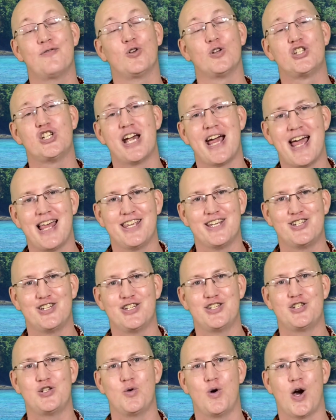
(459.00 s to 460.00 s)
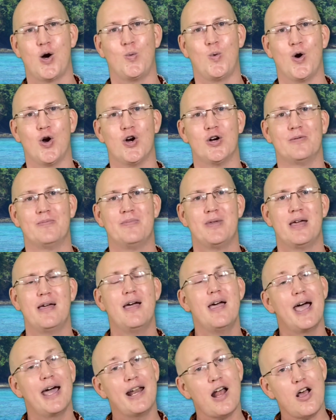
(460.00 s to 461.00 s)
challenges to our work,
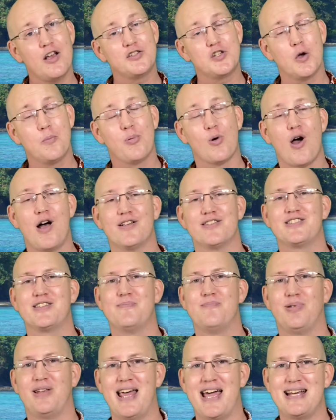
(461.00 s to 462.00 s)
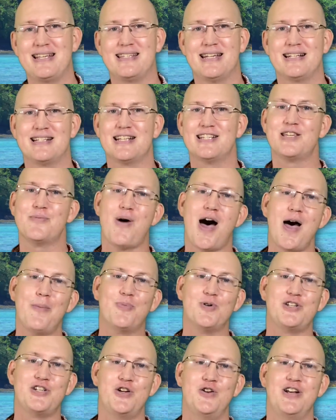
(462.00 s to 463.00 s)
it also brought some blessings and some
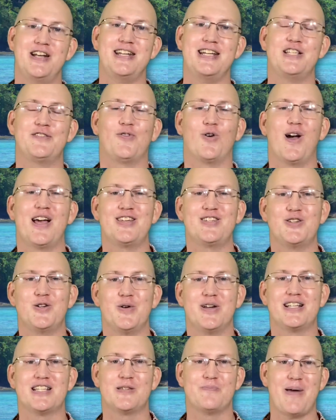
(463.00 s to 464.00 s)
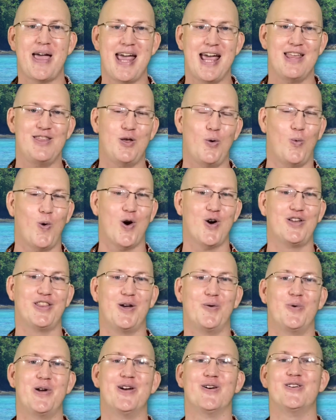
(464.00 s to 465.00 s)
opportunities for us to expand the work that
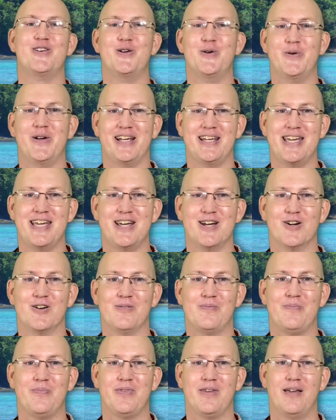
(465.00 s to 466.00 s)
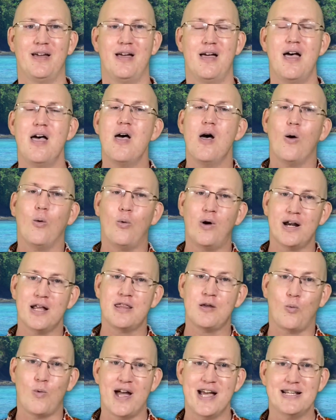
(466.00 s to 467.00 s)
we are doing here. One of
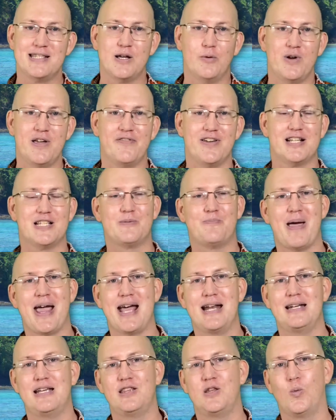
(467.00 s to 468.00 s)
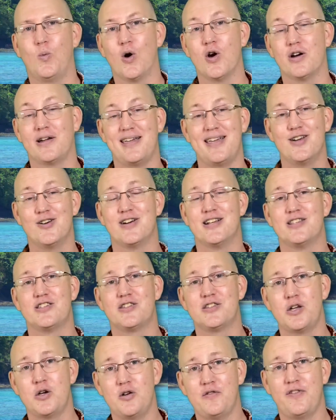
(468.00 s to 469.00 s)
the ways that we've expanded the work here in
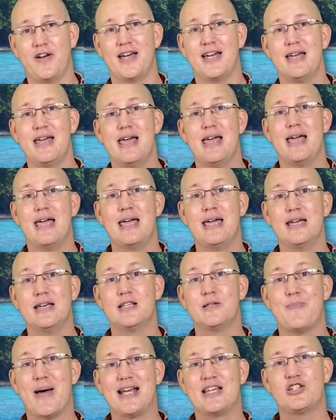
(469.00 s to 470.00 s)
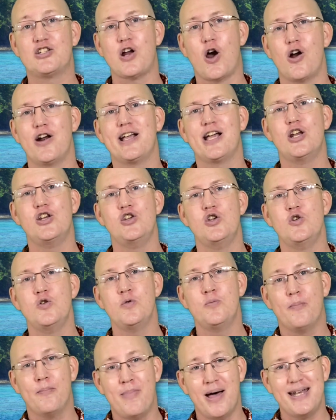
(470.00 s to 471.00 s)
Suva is by starting a new
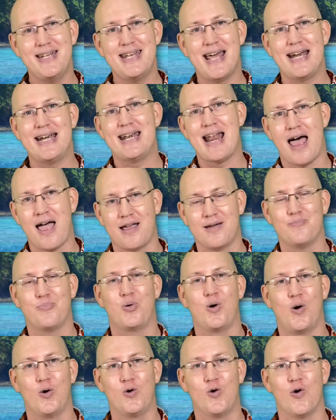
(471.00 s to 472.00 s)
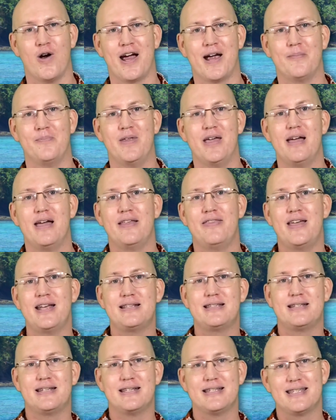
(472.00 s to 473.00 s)
Monday night program
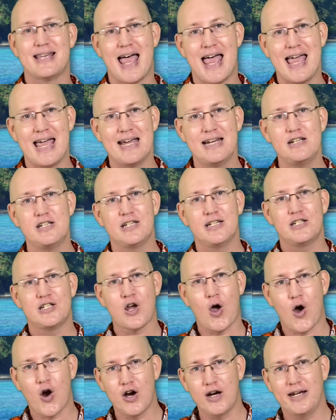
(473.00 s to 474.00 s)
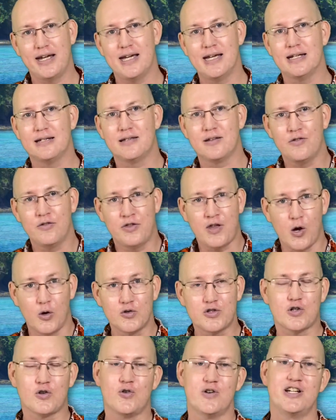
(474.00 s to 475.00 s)
that's designed to target
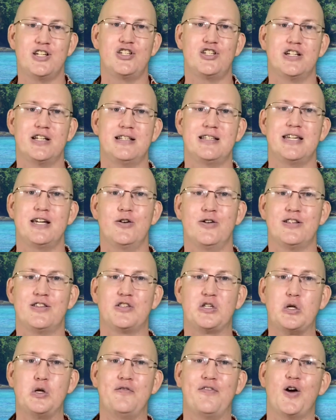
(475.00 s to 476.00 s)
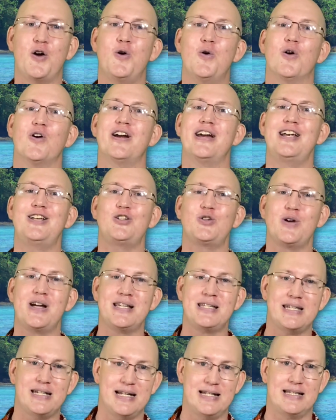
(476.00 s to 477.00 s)
those Christians here in Suva who are
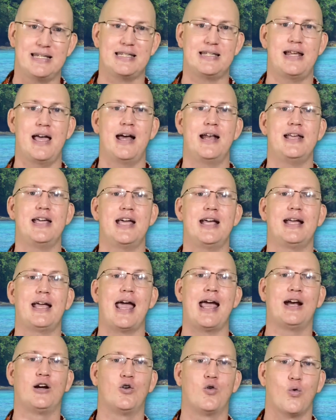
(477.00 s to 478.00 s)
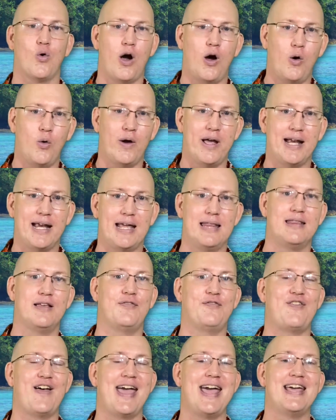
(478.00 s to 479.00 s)
interested in studying and growing in the
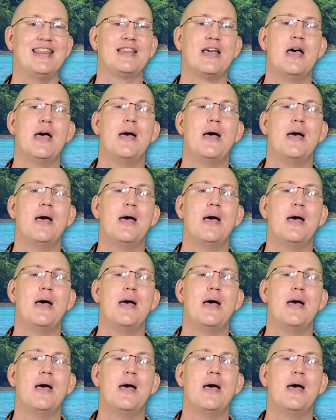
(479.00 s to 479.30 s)
faith,